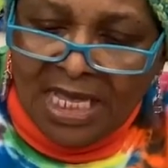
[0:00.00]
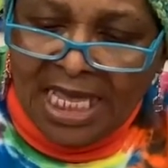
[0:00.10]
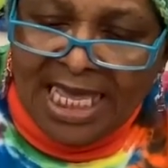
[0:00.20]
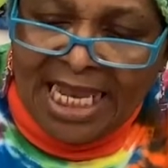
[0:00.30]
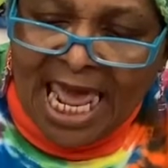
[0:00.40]

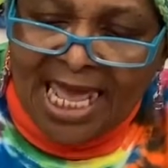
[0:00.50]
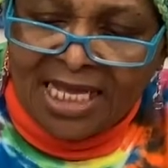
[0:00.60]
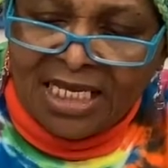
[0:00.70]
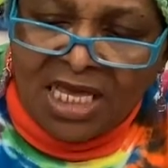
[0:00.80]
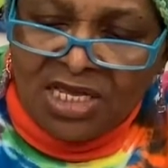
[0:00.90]
and
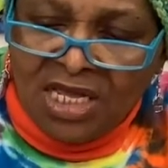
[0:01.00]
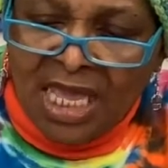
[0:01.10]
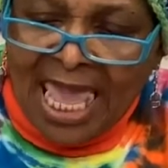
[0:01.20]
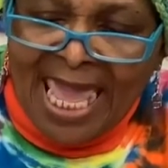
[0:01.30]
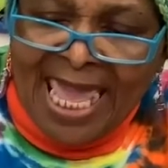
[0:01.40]
I
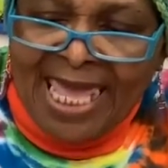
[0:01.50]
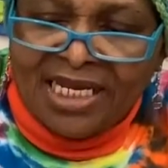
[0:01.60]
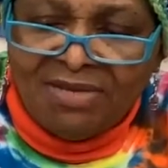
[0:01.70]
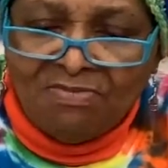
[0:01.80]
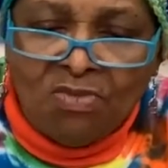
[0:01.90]

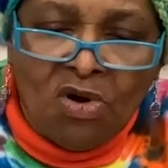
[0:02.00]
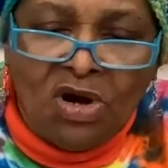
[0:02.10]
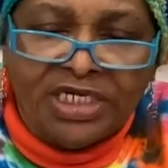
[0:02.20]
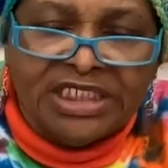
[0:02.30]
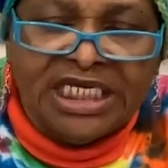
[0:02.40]
added
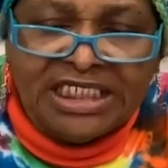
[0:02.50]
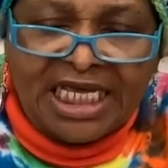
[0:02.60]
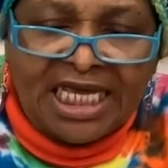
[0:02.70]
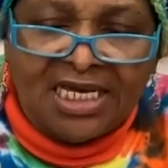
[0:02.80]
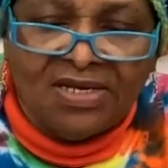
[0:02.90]
more
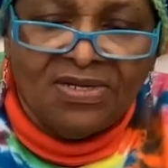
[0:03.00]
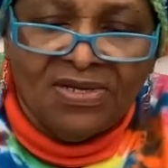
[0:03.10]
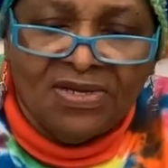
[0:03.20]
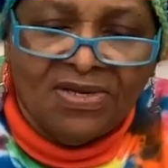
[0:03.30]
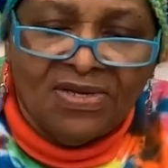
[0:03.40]
detail
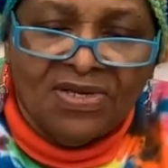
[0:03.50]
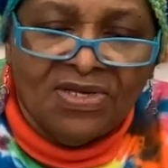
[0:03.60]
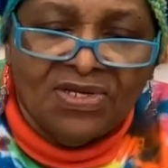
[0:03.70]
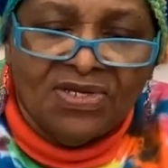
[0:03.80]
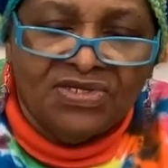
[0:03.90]

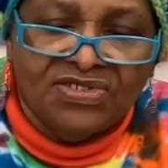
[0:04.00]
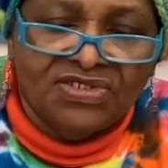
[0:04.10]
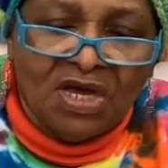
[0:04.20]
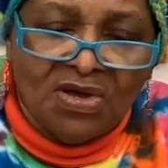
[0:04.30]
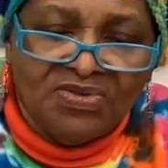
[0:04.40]

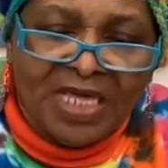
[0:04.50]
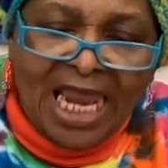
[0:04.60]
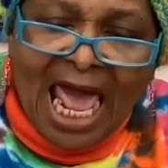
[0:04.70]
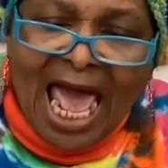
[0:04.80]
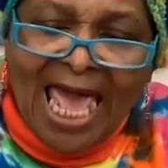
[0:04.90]
so
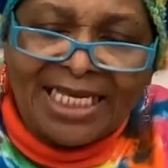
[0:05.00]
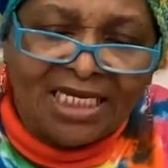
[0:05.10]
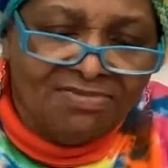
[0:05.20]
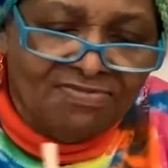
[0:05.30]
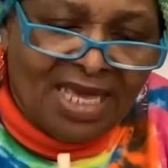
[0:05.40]
that I
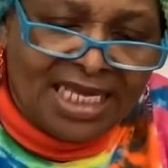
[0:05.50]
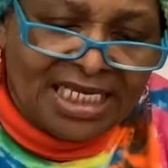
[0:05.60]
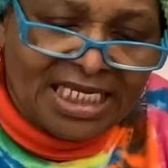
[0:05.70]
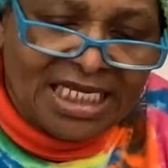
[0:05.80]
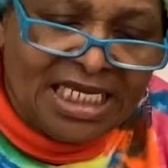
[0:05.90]
could make
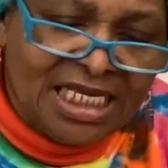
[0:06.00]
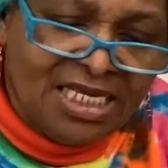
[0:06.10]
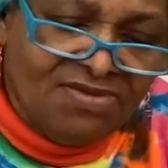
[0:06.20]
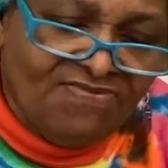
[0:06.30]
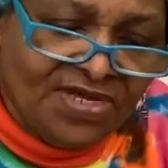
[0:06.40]
it
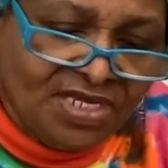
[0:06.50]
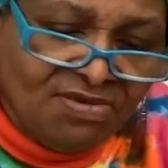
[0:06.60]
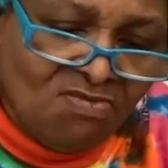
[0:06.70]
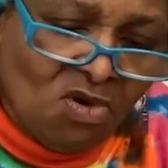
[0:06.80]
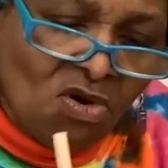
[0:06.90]

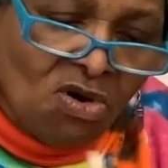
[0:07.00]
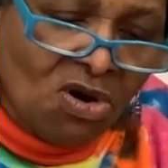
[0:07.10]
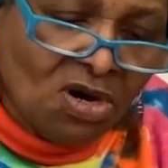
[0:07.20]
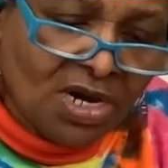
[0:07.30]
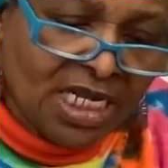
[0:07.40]
even
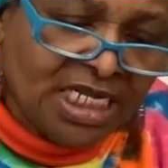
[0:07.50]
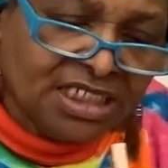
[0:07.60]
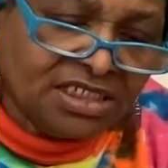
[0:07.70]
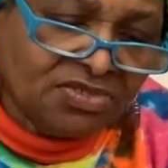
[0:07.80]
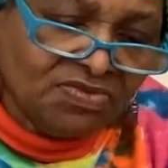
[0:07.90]
more
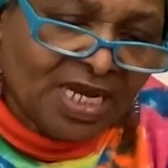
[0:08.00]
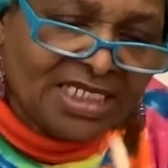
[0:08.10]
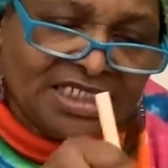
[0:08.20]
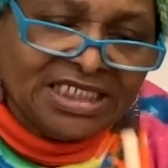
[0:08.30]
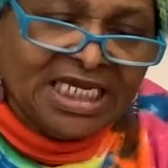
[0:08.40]

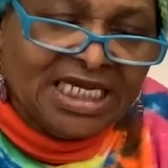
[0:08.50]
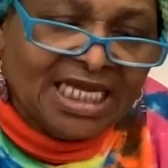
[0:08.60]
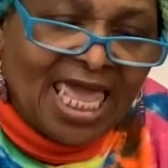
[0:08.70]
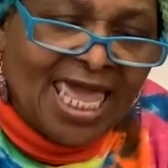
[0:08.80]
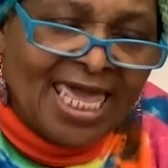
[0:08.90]
interesting
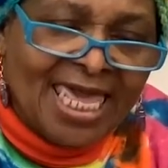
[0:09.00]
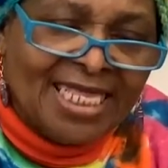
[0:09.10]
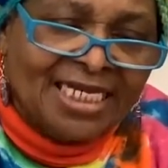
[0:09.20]
and